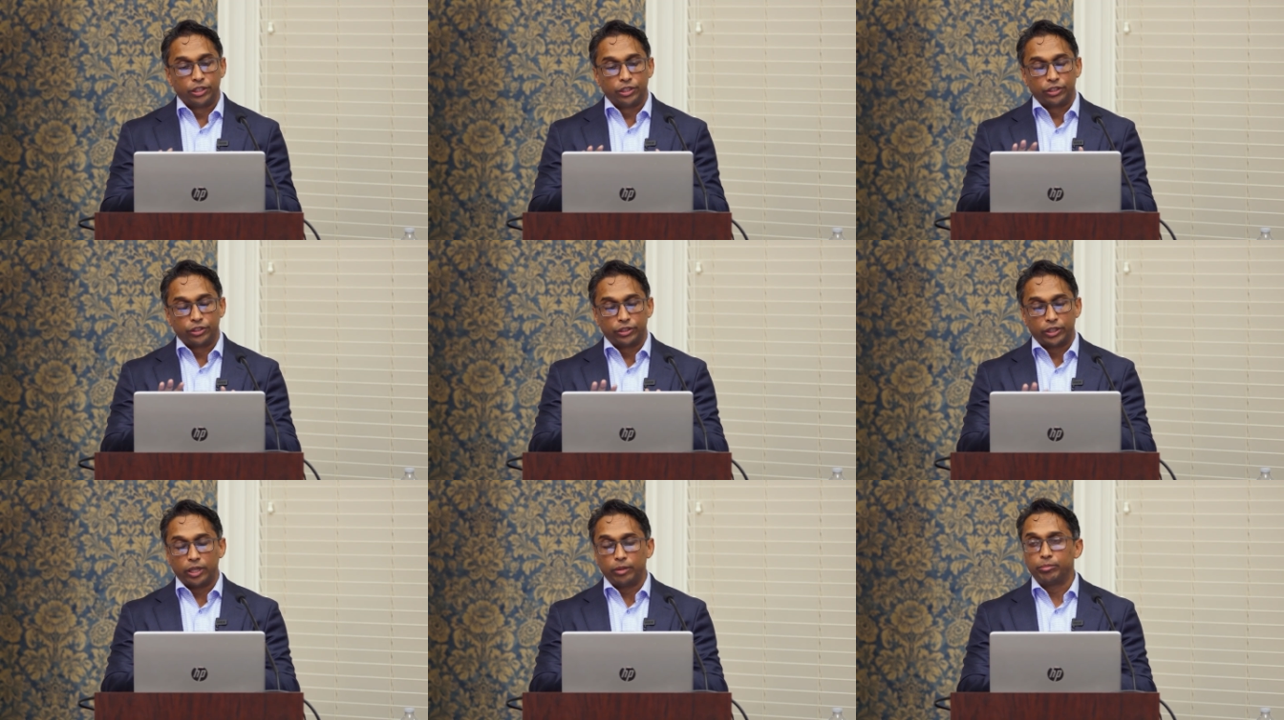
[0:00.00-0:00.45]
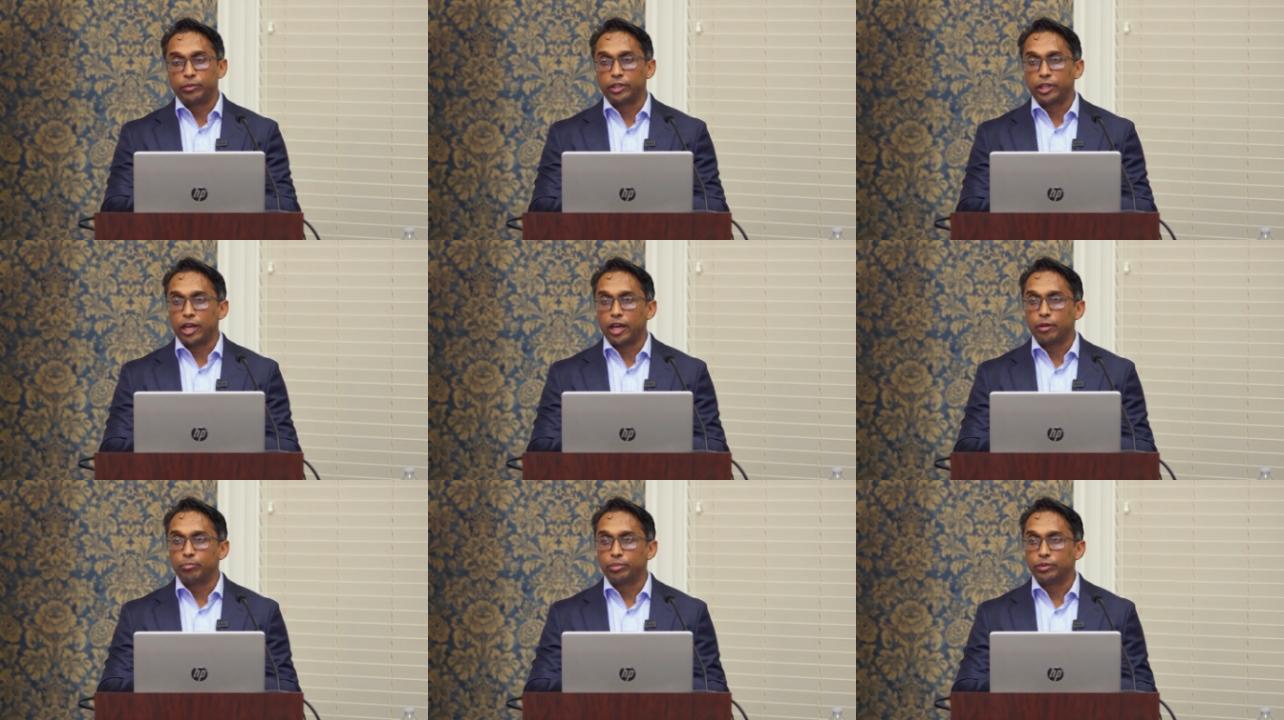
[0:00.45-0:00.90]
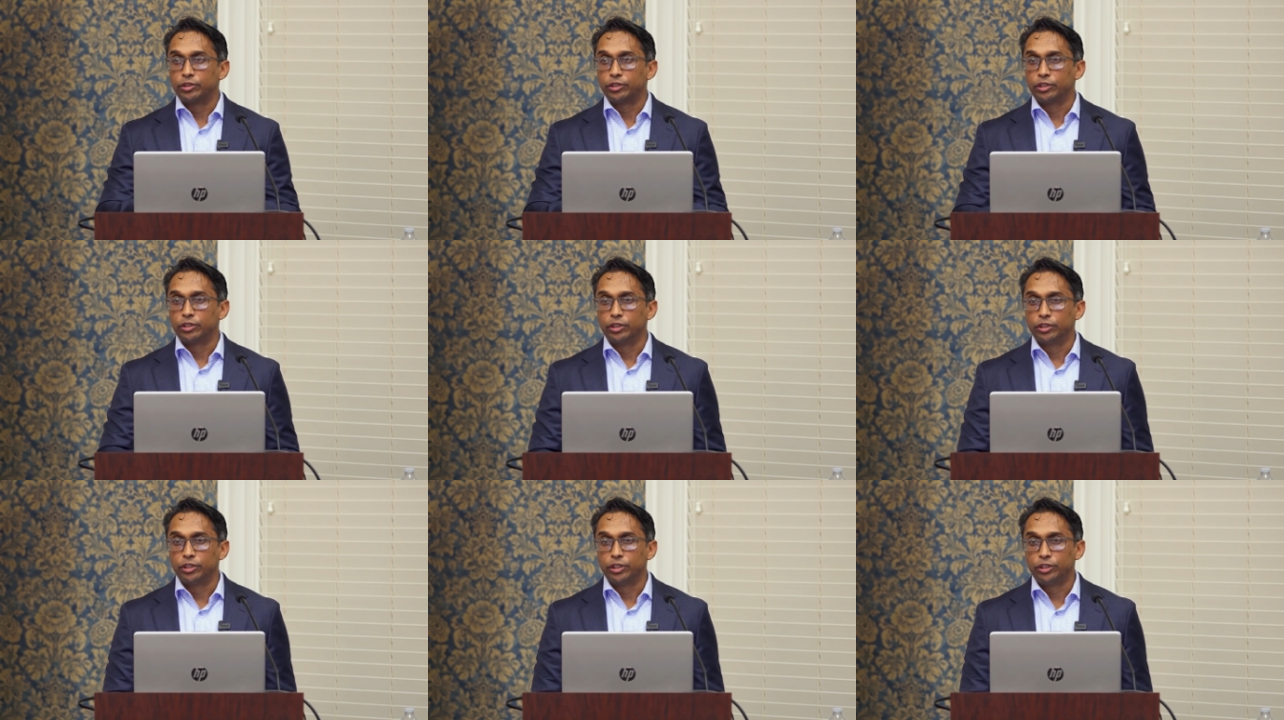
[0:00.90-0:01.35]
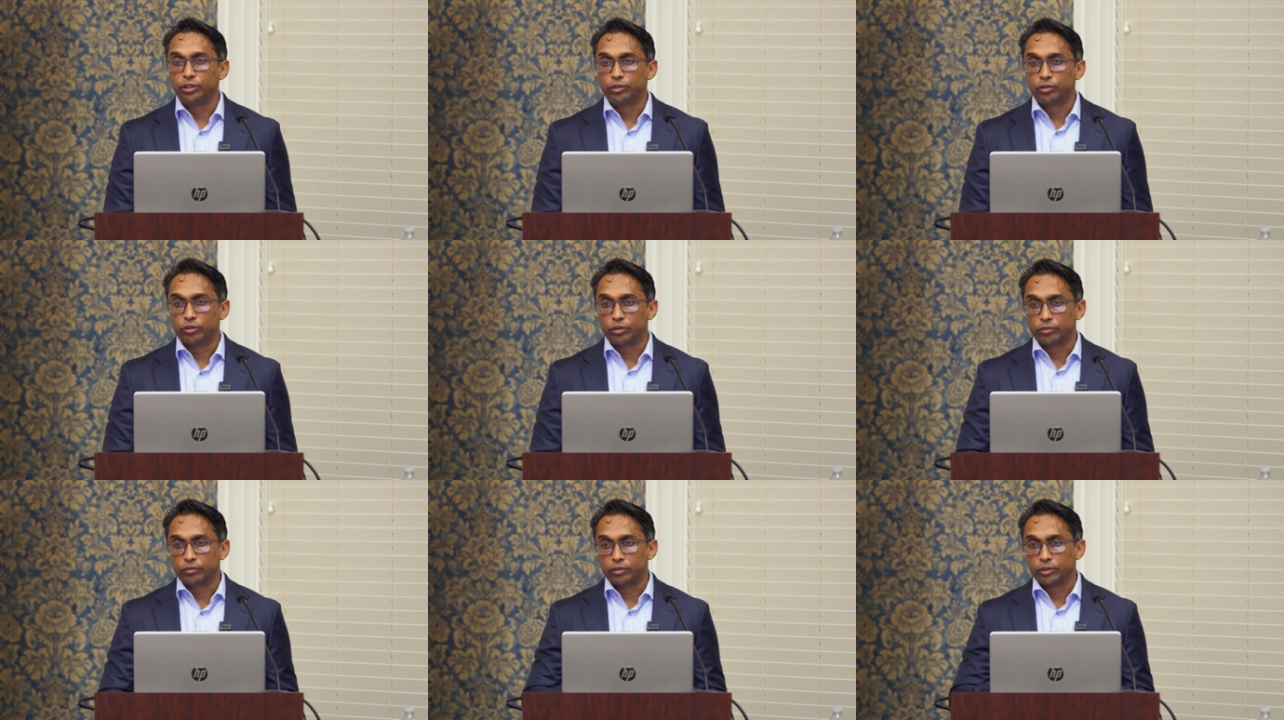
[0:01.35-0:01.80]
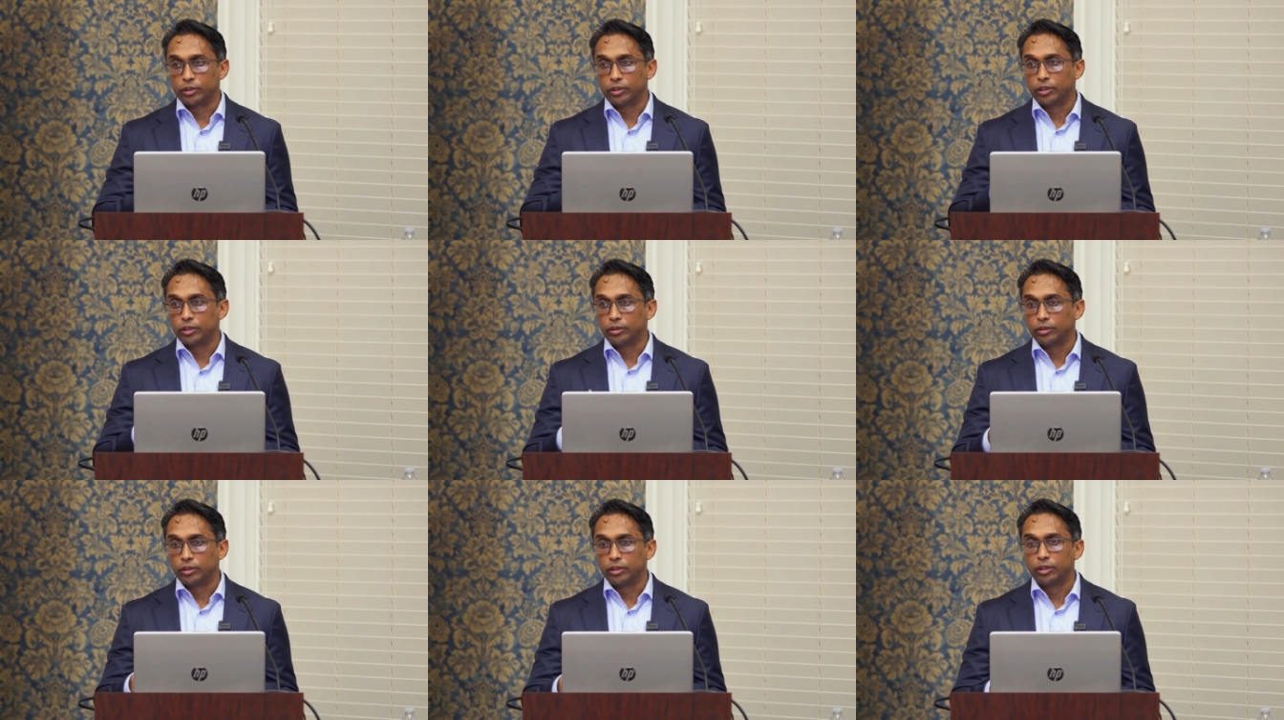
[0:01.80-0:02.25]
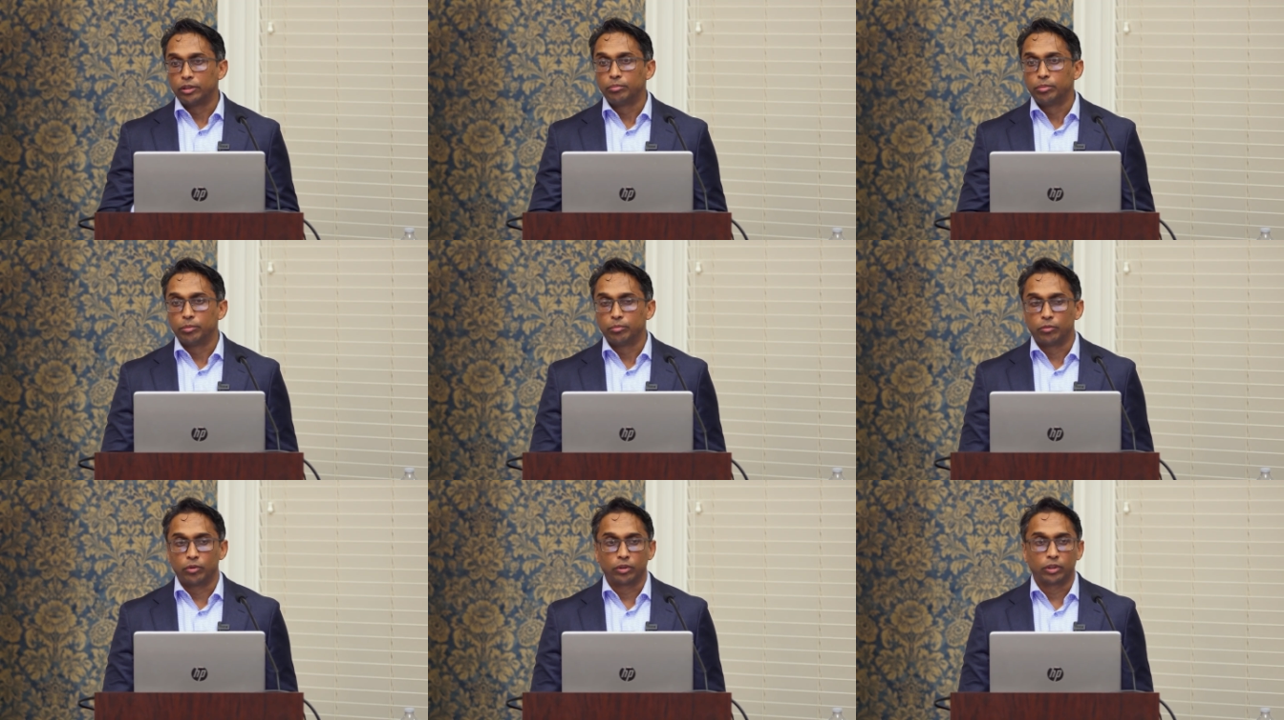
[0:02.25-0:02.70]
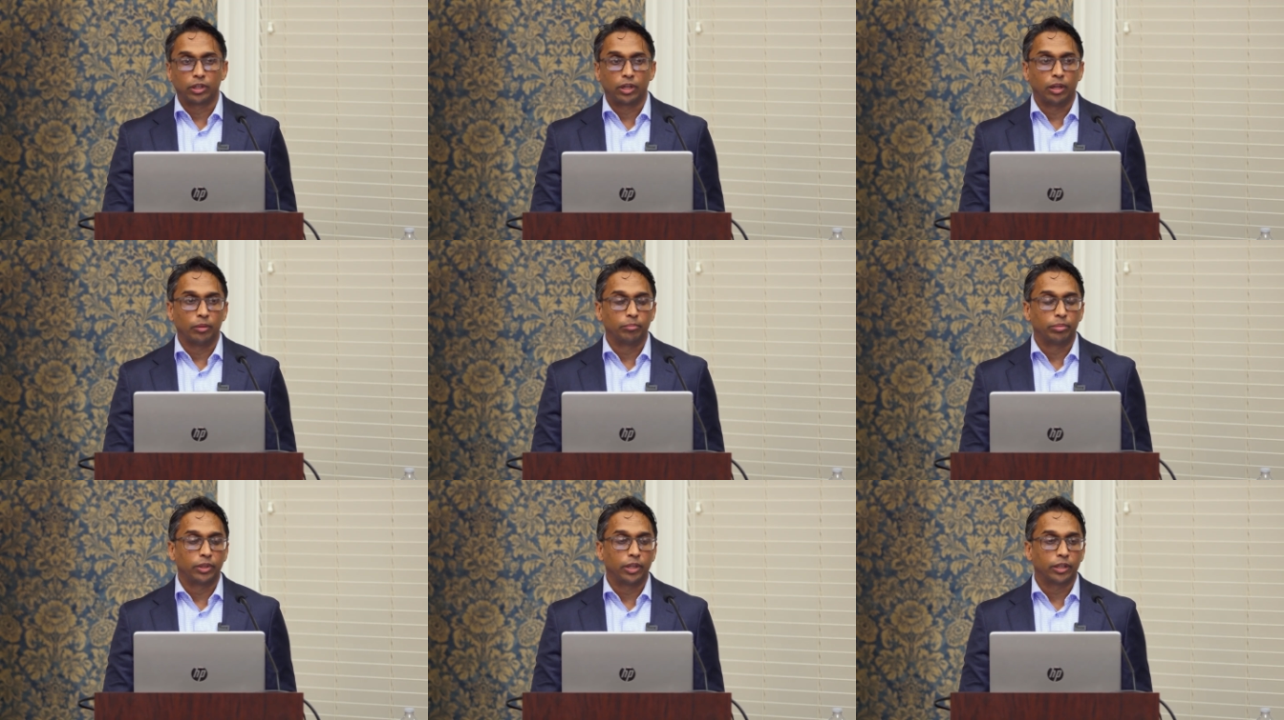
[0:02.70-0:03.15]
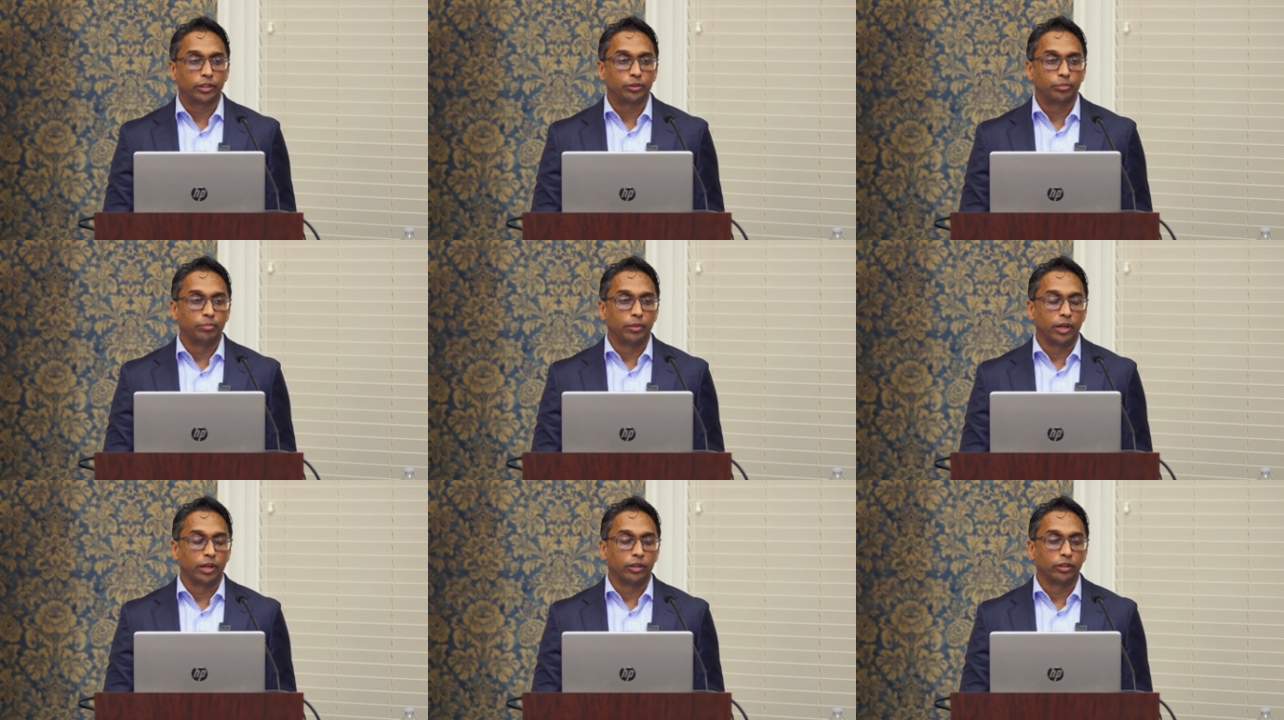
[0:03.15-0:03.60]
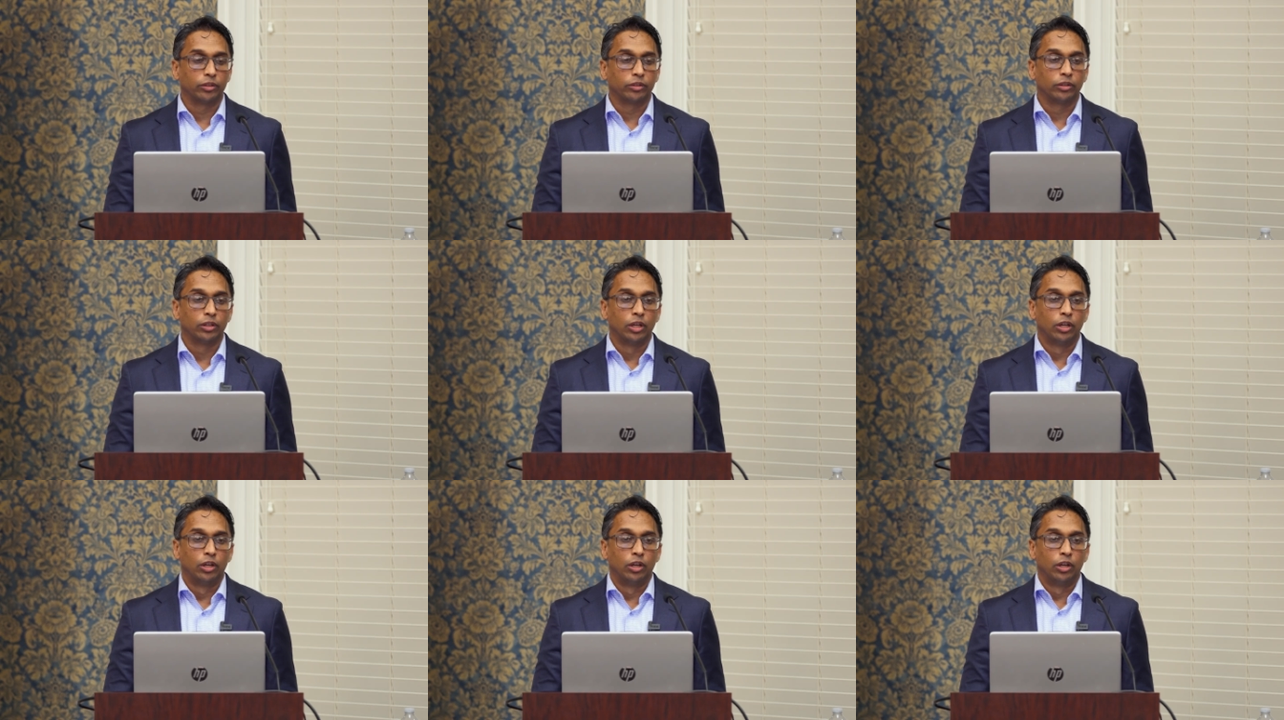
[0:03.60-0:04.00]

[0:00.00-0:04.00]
Same thing happens in the knee joint in a little bit more complex manner,